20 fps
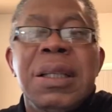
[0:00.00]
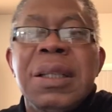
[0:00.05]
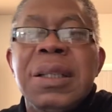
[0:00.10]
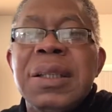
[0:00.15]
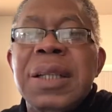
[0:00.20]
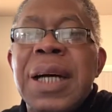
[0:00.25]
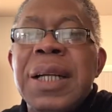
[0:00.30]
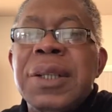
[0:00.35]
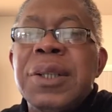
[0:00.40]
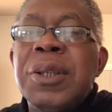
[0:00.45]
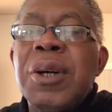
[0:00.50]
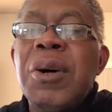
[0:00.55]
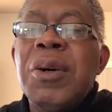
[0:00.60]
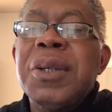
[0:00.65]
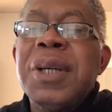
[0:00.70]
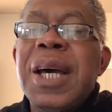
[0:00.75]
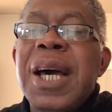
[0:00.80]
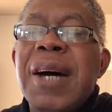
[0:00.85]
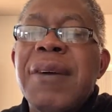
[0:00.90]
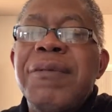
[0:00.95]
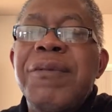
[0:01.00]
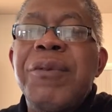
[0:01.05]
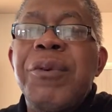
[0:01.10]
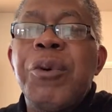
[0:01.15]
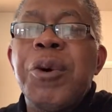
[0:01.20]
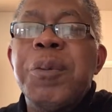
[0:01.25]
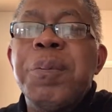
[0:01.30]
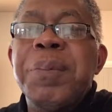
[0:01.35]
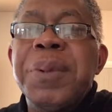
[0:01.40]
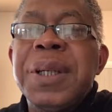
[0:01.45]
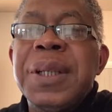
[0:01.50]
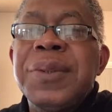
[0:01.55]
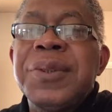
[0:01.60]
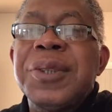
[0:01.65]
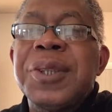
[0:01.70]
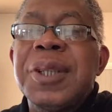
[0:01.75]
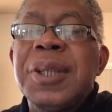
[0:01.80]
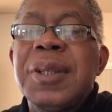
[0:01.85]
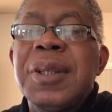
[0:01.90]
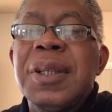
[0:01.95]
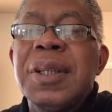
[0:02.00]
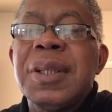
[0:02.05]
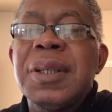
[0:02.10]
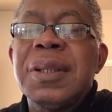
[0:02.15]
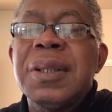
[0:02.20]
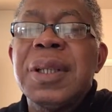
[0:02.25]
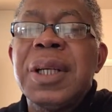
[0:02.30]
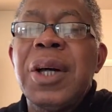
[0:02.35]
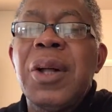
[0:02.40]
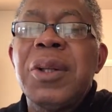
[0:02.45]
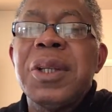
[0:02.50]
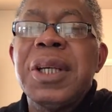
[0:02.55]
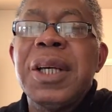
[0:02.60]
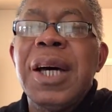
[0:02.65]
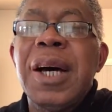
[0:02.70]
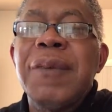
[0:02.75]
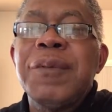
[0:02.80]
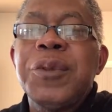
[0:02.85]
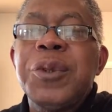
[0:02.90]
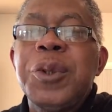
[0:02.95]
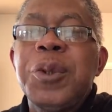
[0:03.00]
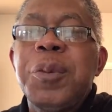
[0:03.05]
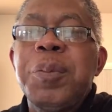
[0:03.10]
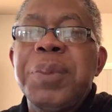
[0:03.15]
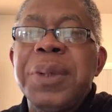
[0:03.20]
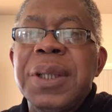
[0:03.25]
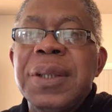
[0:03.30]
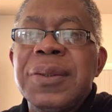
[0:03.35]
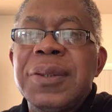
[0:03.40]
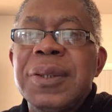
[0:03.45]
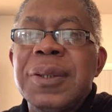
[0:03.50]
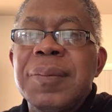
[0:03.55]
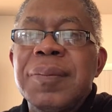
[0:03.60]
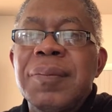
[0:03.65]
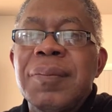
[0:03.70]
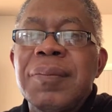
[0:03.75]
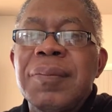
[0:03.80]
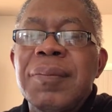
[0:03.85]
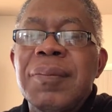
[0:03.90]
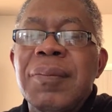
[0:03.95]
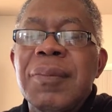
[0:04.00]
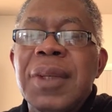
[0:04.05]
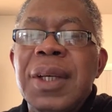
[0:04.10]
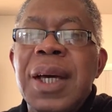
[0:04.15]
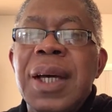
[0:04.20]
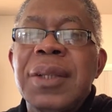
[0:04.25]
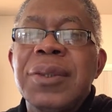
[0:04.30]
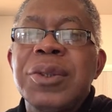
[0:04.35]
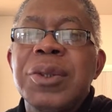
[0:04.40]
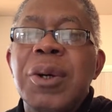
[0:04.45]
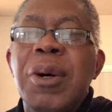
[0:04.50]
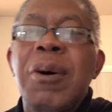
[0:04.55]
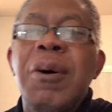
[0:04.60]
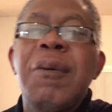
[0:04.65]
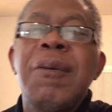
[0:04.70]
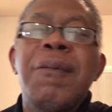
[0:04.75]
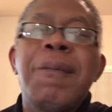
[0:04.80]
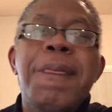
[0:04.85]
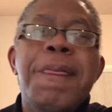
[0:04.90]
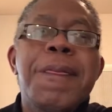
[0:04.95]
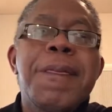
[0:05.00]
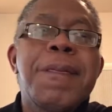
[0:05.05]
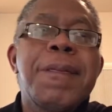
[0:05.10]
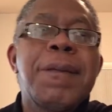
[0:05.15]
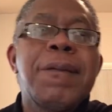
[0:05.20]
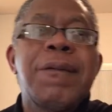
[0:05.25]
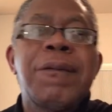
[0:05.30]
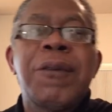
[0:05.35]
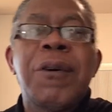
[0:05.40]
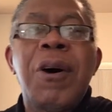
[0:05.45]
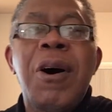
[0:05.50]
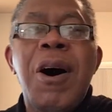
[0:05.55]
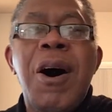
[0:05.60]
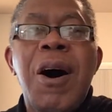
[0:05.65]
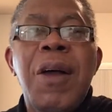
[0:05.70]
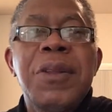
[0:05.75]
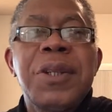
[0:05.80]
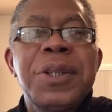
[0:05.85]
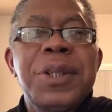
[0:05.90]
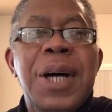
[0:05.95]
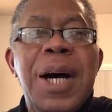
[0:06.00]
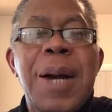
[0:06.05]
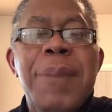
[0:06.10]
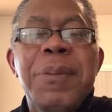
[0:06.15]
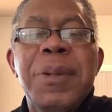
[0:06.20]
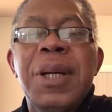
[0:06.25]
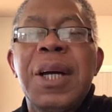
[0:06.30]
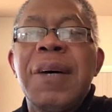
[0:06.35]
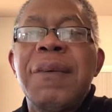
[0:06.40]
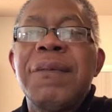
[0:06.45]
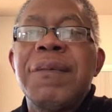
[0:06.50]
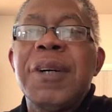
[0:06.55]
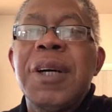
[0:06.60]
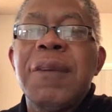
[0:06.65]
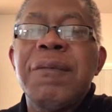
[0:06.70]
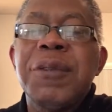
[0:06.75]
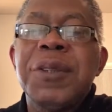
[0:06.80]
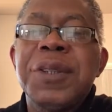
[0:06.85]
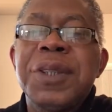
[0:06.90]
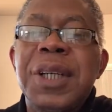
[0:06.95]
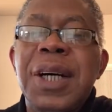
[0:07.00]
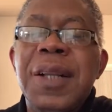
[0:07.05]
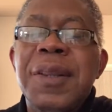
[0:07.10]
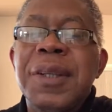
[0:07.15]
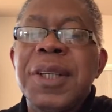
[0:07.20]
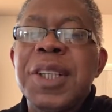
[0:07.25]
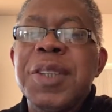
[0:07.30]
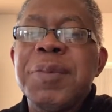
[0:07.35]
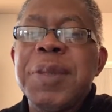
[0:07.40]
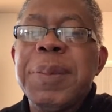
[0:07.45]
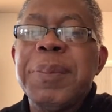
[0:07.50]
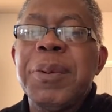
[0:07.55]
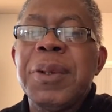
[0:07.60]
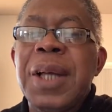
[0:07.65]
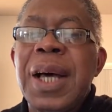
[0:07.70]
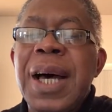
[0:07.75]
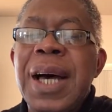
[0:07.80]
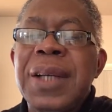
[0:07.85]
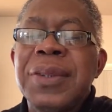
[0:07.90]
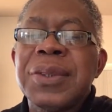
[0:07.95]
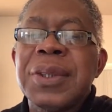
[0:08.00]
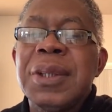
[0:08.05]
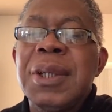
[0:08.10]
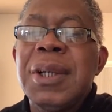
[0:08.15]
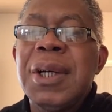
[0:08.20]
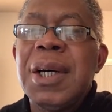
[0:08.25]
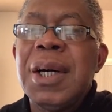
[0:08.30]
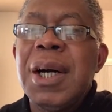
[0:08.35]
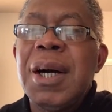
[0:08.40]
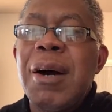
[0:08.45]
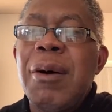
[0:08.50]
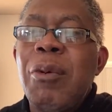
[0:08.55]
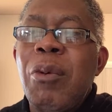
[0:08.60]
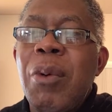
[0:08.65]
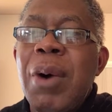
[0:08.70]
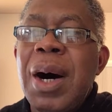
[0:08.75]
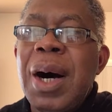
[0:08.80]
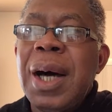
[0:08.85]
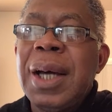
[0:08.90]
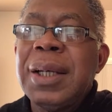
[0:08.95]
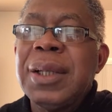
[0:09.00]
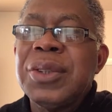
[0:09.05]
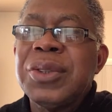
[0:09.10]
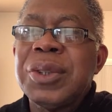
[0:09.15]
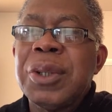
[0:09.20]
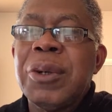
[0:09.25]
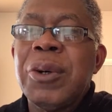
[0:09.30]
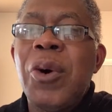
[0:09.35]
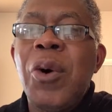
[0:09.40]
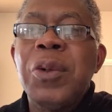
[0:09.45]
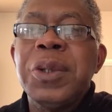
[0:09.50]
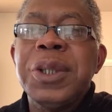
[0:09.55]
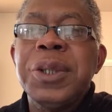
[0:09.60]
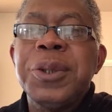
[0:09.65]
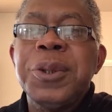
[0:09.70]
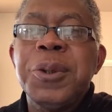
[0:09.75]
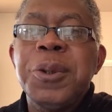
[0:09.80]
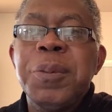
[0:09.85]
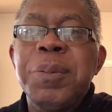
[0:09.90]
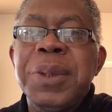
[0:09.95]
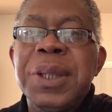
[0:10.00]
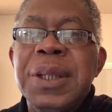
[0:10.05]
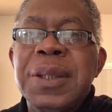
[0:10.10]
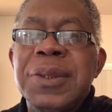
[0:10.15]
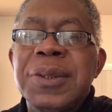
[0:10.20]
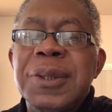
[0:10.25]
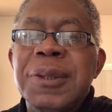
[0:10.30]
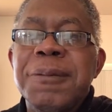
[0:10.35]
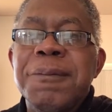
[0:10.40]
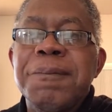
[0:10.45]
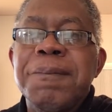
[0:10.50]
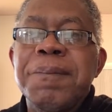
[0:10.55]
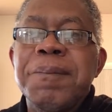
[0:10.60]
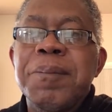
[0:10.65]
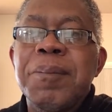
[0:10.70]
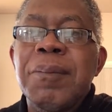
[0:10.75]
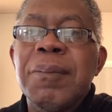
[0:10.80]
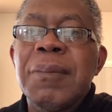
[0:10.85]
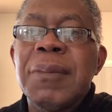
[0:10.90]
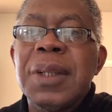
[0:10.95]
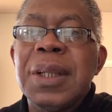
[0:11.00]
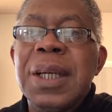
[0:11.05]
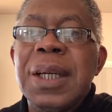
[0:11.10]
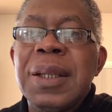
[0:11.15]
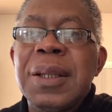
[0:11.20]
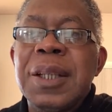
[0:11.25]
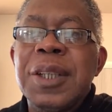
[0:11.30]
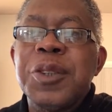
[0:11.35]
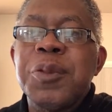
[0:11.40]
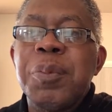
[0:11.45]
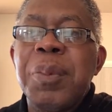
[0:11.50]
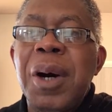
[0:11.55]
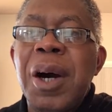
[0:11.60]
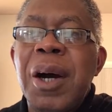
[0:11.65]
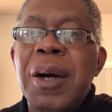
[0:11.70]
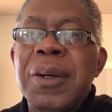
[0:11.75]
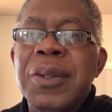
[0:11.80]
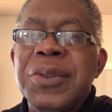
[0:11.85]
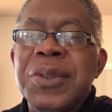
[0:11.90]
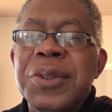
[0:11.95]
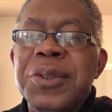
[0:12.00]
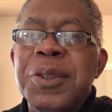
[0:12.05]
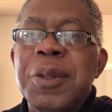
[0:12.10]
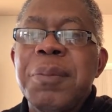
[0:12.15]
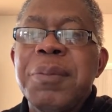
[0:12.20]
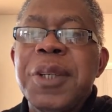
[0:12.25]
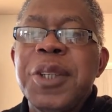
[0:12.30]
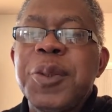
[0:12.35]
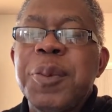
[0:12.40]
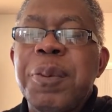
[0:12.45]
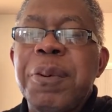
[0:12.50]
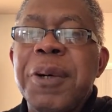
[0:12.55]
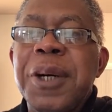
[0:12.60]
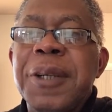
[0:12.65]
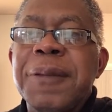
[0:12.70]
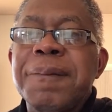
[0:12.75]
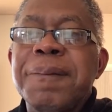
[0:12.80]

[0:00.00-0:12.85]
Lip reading: that don't have 4 beats, they only have 2 beats. And so for all the time that I've ever done this, people ask, why is there only 2 beats in this bar? Is this a misprint?